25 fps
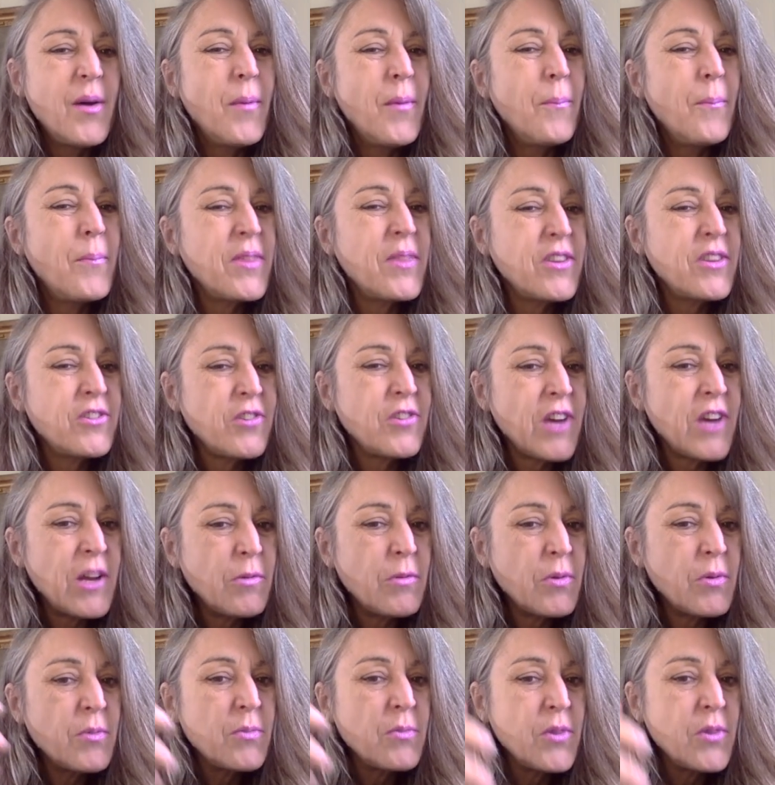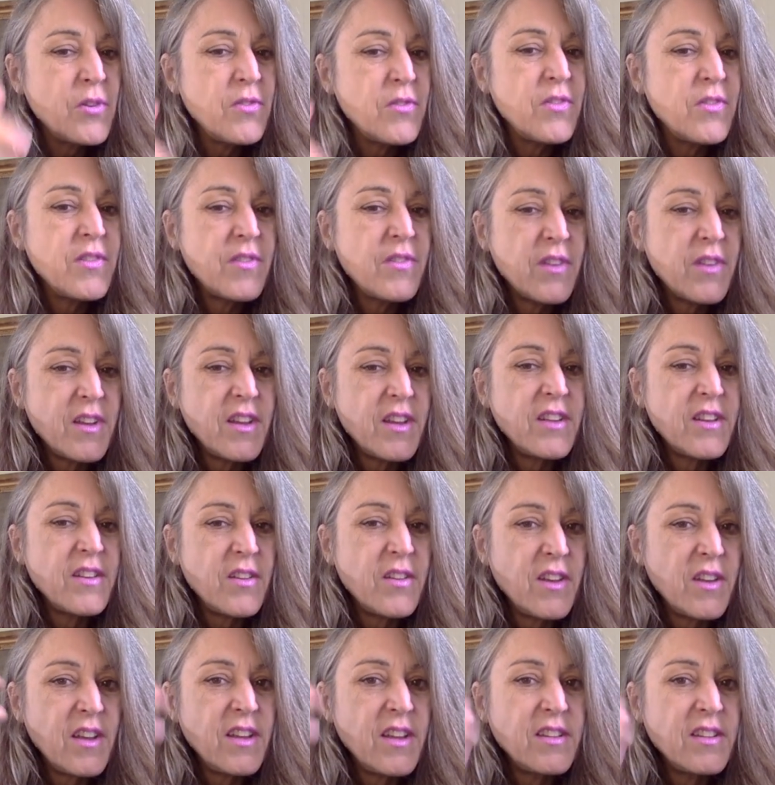But the train would move in,
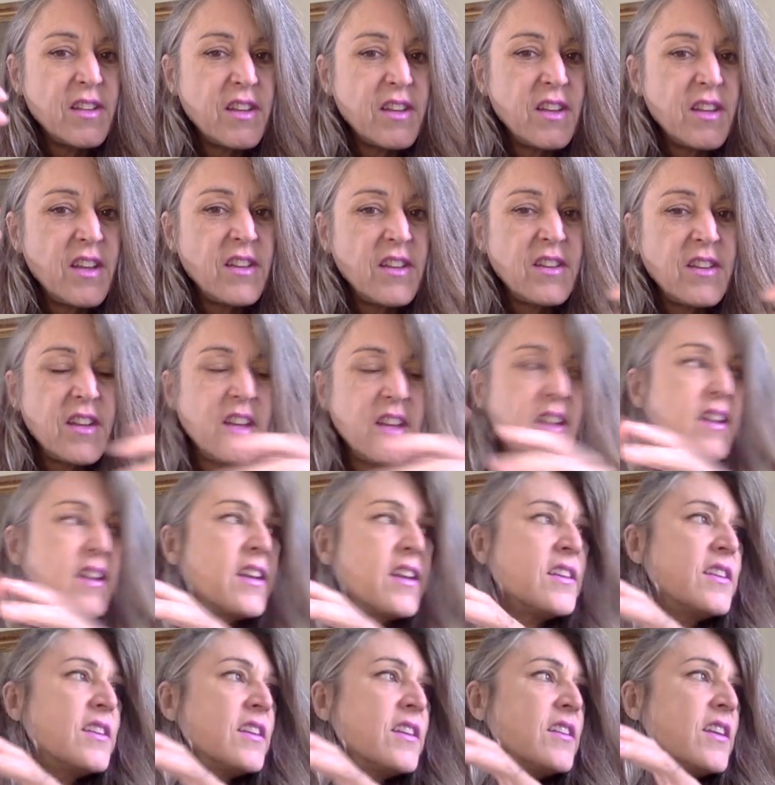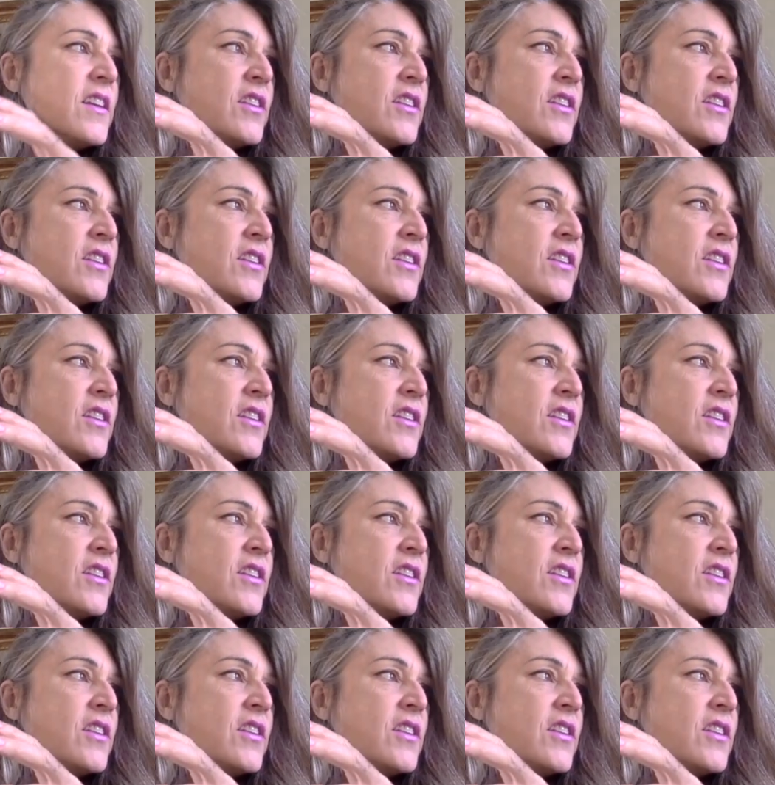in the in the in, the,